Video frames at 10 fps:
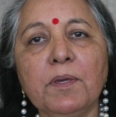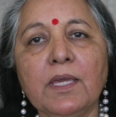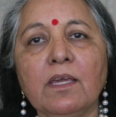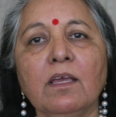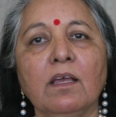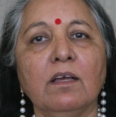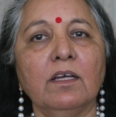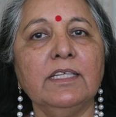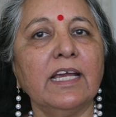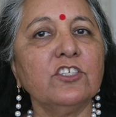be,
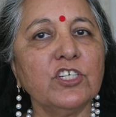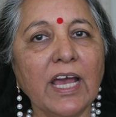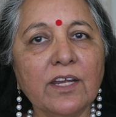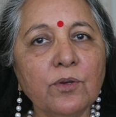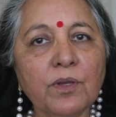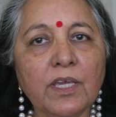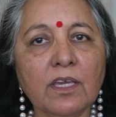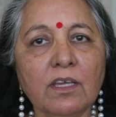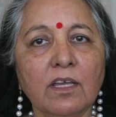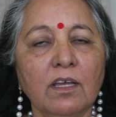they are
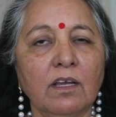shadowy.